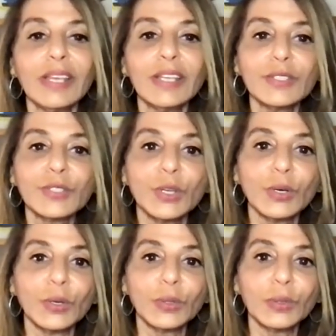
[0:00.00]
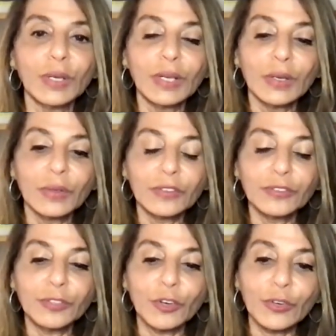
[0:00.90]
So
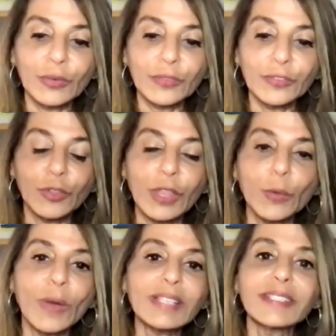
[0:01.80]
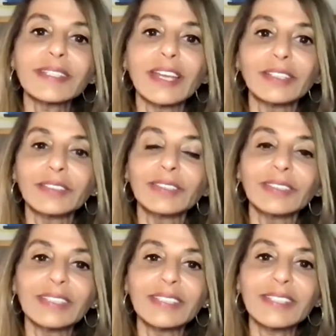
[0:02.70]
for the ones that
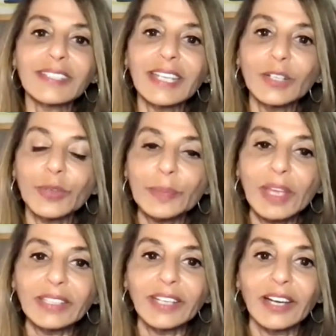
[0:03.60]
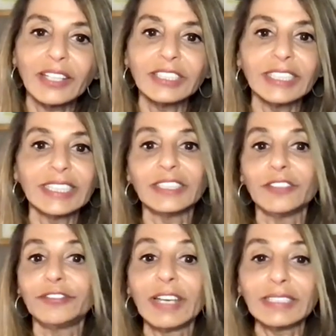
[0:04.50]
still remain guarded and
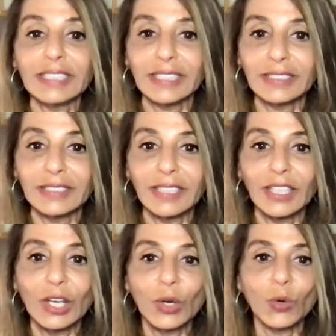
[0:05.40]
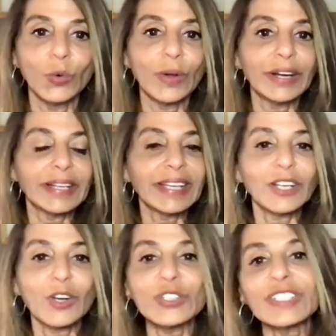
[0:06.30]
defended, who are
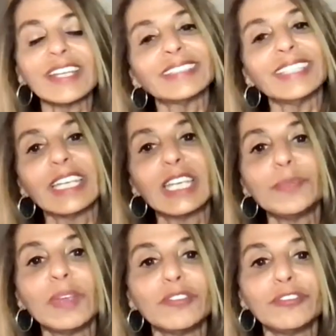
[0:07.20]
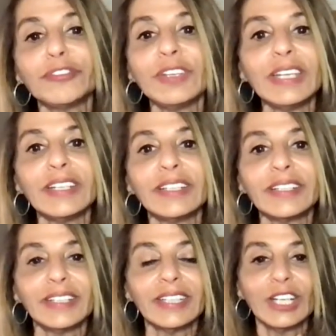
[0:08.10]
constantly keeping
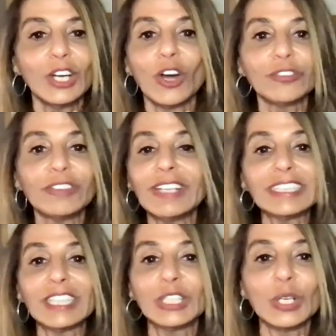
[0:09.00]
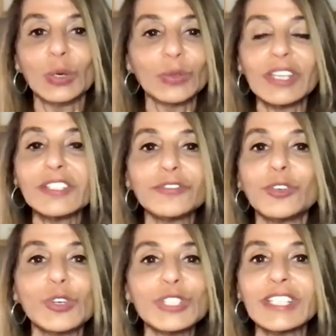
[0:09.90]
fear of letting go, these
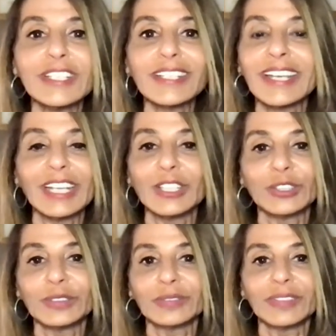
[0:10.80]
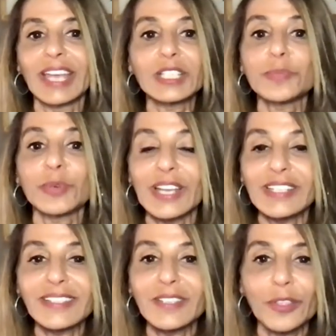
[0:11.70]
forces cannot
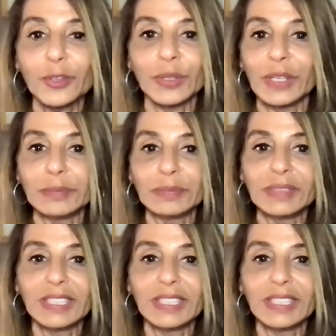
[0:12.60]
express through them